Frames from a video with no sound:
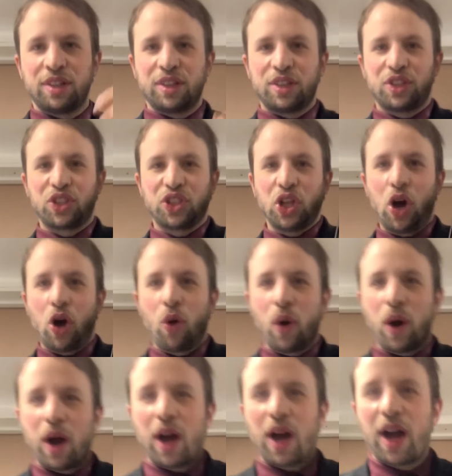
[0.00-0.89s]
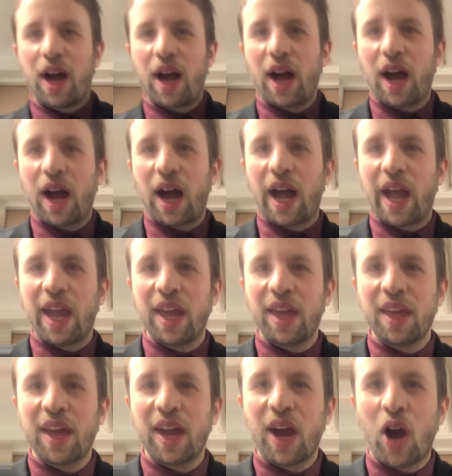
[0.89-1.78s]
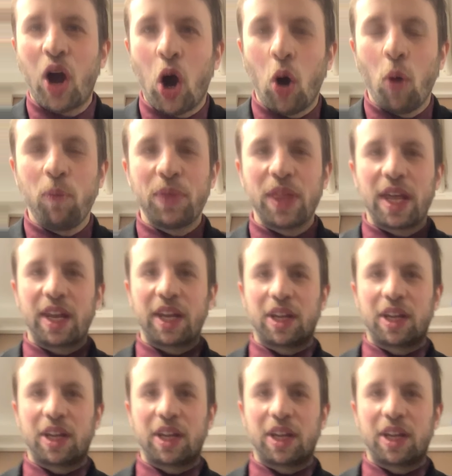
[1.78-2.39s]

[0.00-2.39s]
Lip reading: So, I hope that